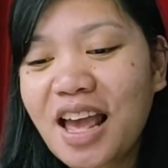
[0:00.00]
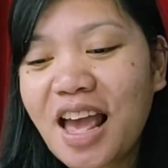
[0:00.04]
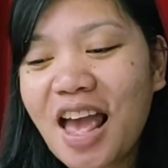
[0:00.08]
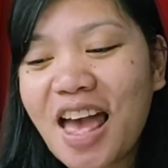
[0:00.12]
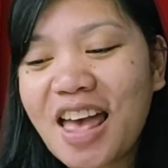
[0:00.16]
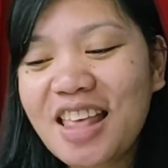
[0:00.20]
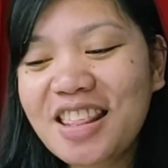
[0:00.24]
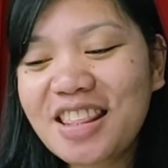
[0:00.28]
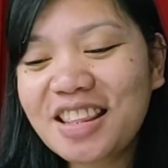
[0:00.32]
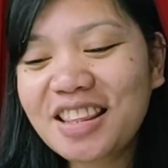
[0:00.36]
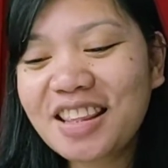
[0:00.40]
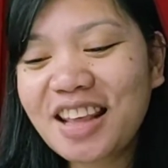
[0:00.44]

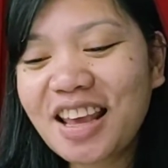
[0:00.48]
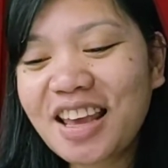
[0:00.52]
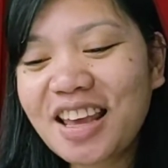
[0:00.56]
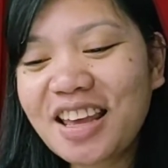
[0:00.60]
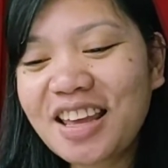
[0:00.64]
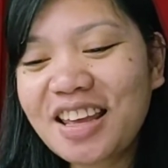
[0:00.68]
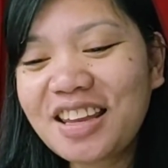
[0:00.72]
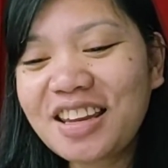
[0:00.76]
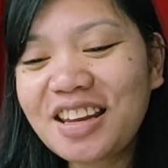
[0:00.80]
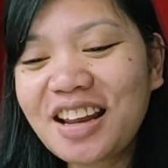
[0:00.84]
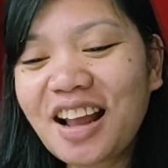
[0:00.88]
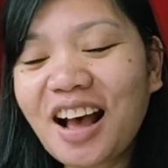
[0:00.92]
And
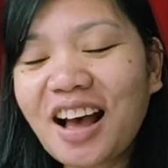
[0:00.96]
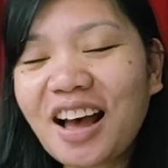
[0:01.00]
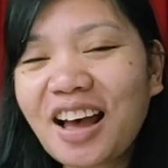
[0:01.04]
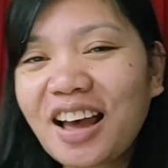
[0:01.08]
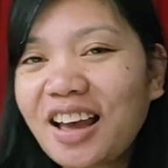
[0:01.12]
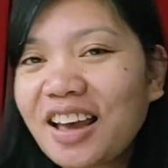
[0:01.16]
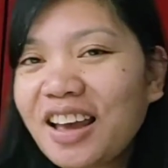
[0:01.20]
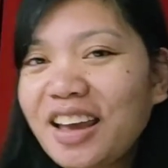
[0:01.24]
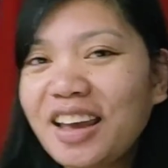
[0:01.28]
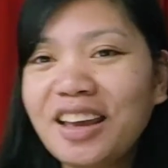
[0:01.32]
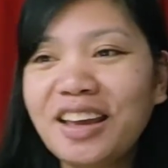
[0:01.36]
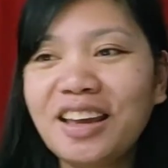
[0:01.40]
then
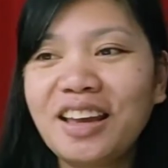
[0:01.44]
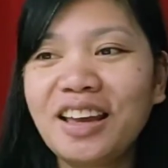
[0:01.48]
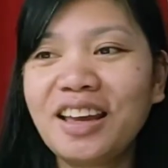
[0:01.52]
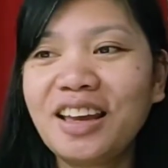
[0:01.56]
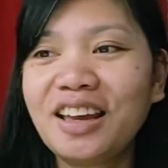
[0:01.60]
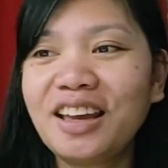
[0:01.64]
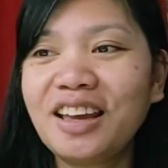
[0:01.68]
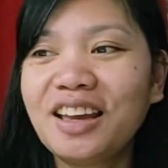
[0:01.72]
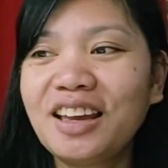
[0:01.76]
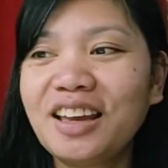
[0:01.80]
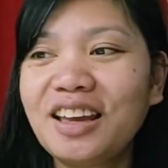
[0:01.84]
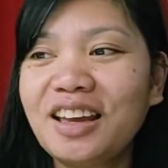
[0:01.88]
I
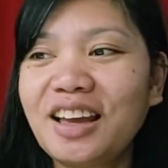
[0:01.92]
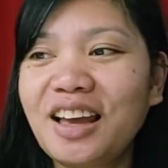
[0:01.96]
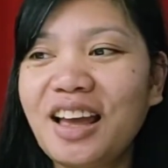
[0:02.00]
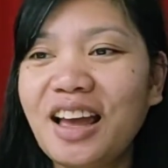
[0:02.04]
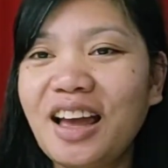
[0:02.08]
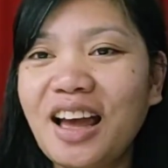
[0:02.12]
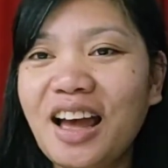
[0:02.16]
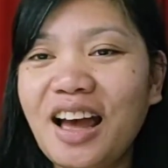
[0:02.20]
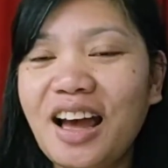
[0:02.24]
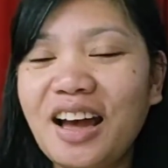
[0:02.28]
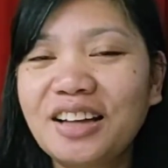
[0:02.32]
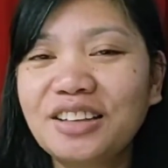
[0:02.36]

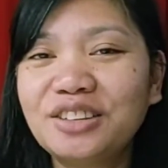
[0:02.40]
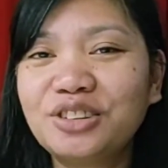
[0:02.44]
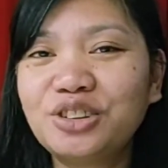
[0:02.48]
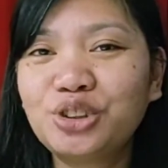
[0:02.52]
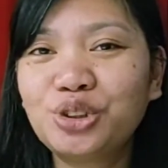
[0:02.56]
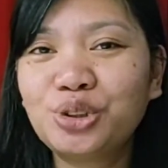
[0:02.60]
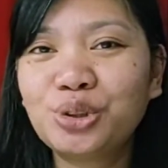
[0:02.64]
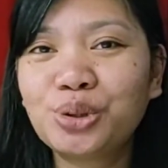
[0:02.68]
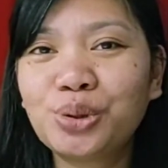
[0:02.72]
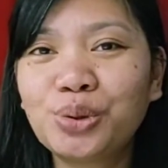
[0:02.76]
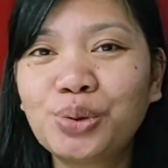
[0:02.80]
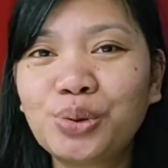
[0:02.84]
had
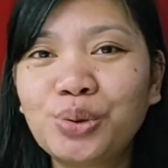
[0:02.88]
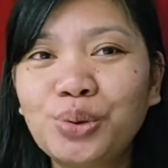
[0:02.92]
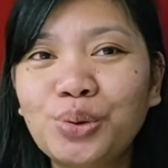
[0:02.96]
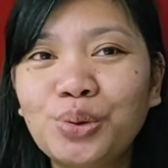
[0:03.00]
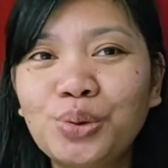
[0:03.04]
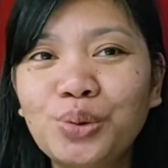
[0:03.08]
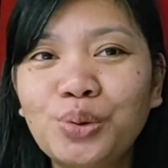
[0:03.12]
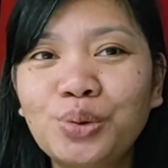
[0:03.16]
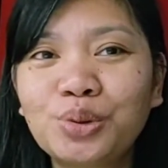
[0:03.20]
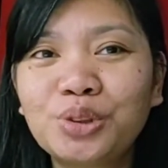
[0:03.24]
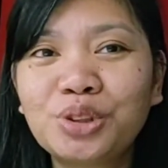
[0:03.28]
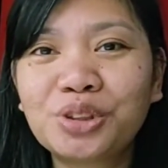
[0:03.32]

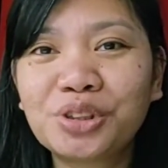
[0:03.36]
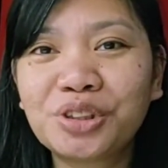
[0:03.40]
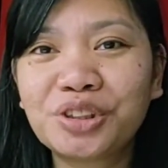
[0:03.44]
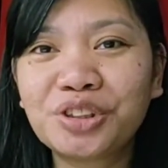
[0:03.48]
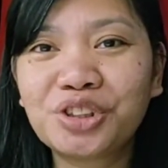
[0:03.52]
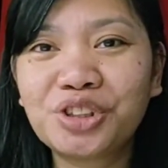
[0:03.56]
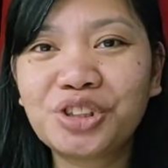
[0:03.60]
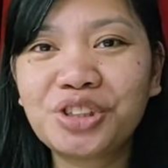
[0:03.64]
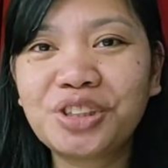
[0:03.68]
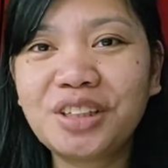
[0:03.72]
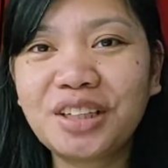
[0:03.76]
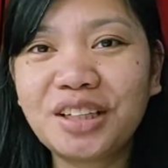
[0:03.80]
to
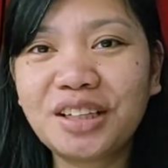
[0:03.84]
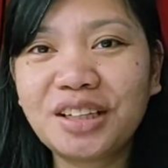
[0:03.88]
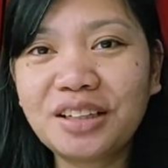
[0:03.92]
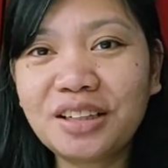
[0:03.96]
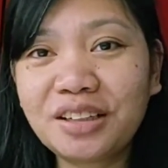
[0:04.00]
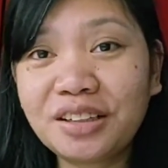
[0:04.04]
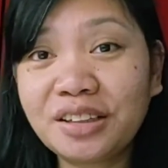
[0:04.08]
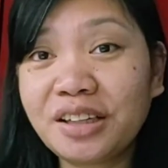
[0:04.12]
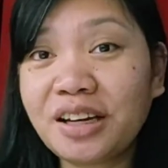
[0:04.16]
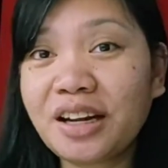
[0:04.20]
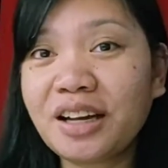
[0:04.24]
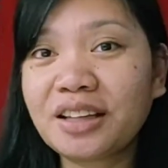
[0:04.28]
search the
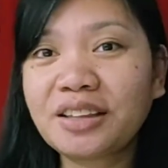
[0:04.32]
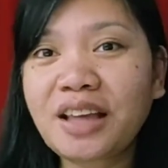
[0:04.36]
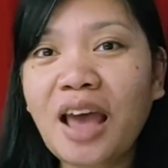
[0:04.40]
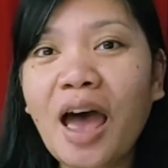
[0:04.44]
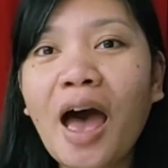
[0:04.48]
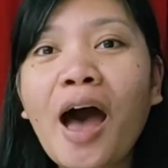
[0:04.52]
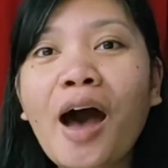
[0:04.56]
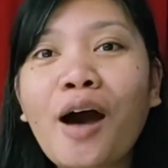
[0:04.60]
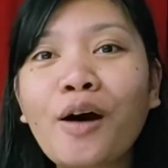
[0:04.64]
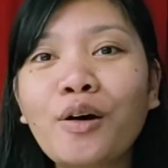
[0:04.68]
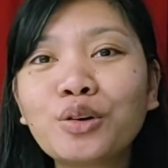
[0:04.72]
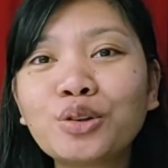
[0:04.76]
internet
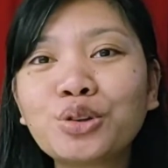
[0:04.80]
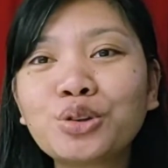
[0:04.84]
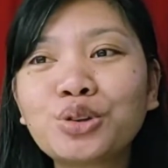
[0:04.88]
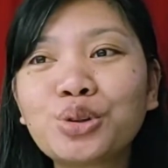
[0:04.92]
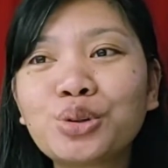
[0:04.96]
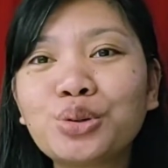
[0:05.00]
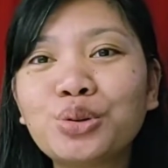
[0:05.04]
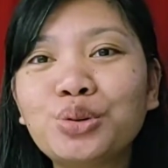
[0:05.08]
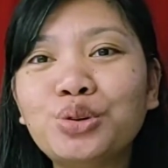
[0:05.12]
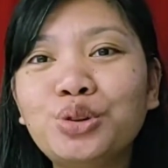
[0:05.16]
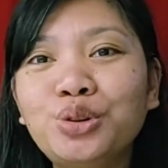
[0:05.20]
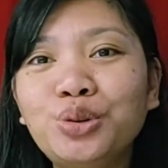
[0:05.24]
how
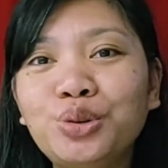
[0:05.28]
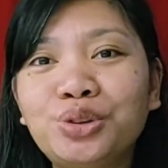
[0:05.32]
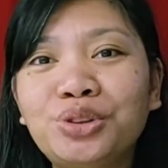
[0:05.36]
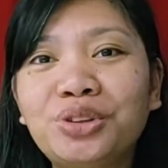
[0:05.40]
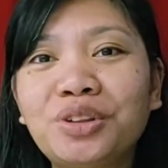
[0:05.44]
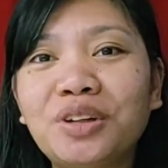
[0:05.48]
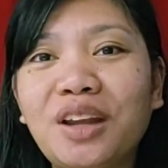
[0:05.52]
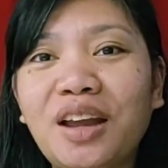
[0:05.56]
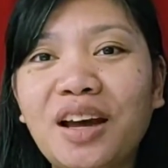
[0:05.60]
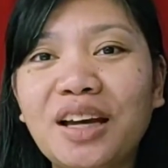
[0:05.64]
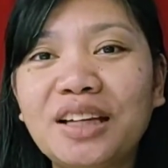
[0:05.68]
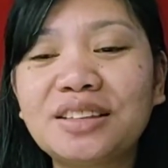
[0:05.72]
to
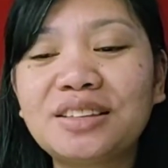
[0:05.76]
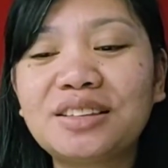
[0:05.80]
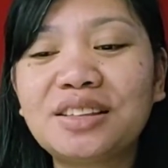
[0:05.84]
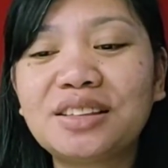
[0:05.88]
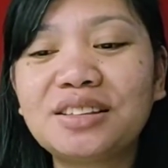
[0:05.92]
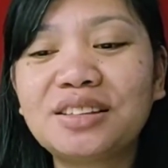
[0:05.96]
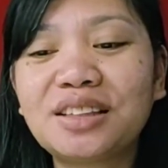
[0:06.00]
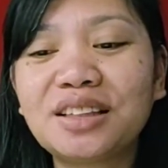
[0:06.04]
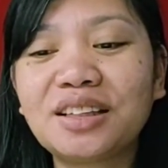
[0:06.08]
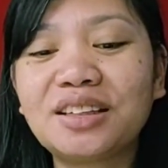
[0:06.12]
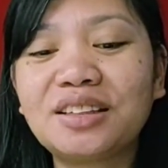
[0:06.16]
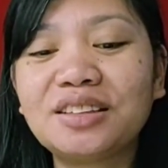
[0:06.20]
neutralize the
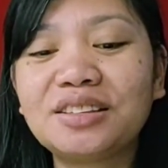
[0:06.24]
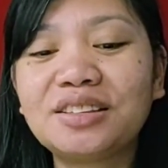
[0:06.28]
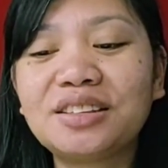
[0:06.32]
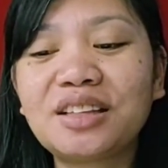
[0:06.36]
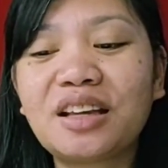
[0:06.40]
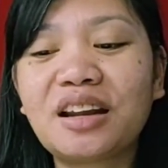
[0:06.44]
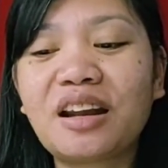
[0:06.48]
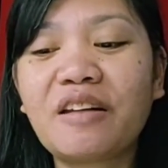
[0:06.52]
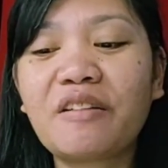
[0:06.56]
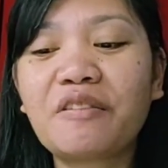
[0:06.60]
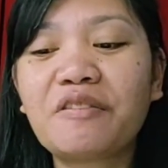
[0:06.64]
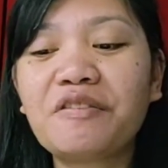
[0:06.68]
taste,
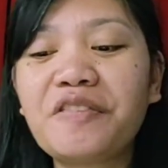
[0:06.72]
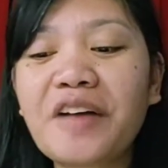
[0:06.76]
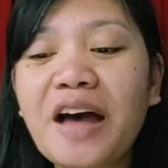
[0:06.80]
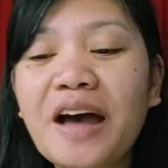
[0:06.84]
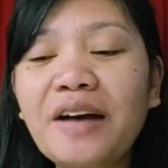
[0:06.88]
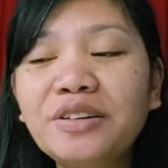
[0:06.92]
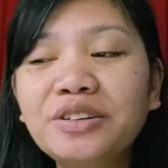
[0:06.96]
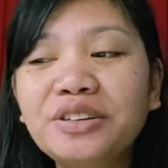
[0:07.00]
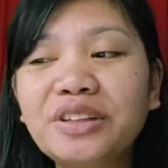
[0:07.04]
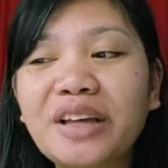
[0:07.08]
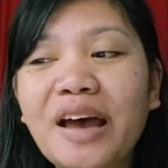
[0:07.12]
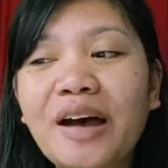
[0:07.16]
and I
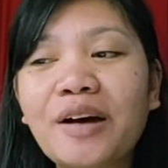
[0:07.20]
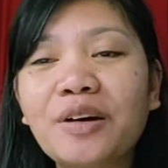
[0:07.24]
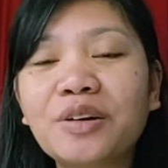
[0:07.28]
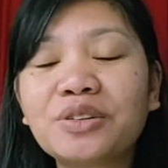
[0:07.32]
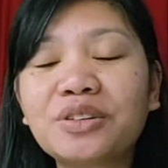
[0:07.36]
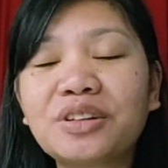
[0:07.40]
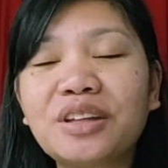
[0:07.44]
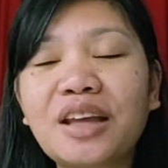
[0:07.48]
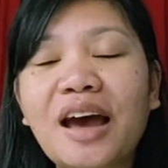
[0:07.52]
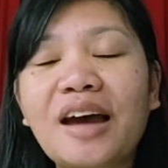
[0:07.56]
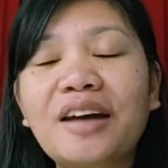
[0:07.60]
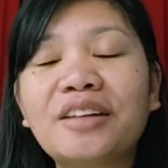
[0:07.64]
found
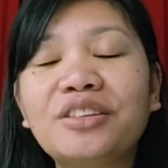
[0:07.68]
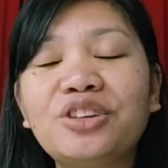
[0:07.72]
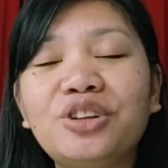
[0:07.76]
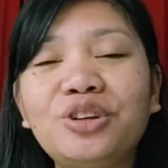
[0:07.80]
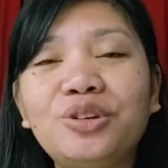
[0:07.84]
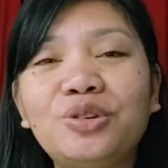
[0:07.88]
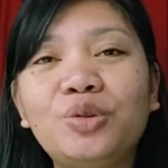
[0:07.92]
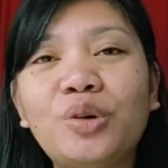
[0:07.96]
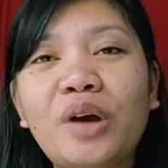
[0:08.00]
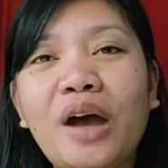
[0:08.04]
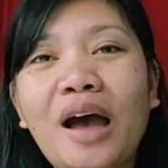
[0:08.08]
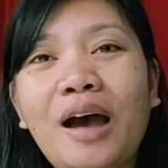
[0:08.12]
out that
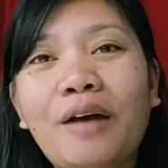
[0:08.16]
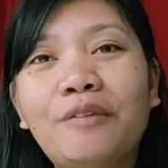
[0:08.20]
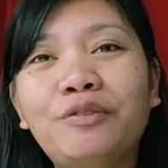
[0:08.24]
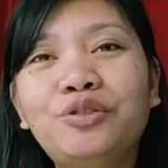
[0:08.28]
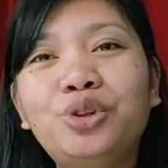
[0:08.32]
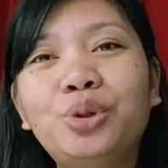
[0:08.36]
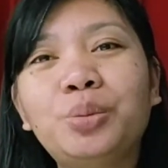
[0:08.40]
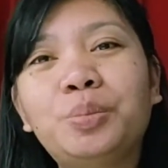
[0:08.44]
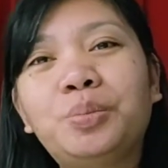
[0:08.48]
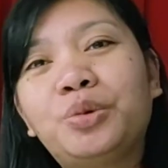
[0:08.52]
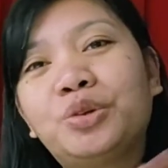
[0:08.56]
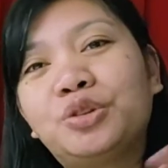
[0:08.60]
you have
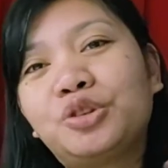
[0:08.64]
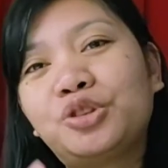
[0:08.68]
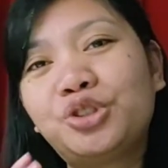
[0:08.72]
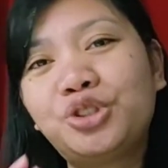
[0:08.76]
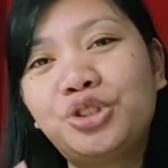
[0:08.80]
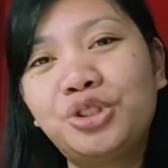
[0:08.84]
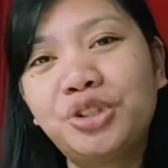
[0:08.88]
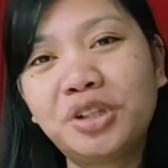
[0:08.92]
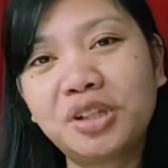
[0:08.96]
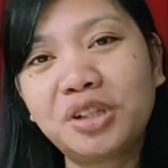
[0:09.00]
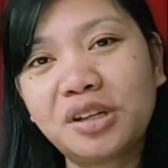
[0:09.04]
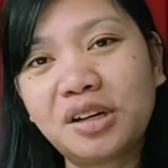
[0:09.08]
to put
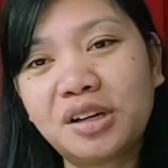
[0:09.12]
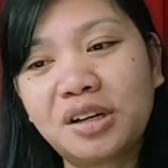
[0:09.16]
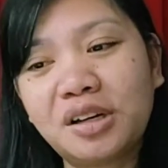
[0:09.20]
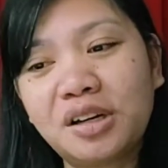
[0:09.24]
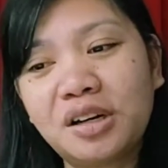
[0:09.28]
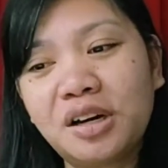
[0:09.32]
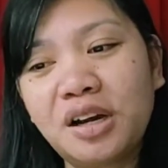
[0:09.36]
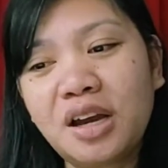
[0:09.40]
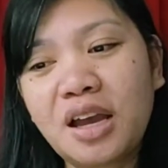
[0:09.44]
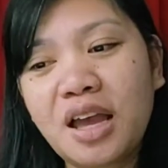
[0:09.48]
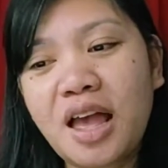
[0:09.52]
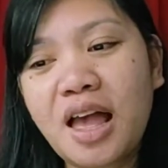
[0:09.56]

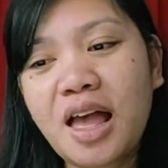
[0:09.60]
sugar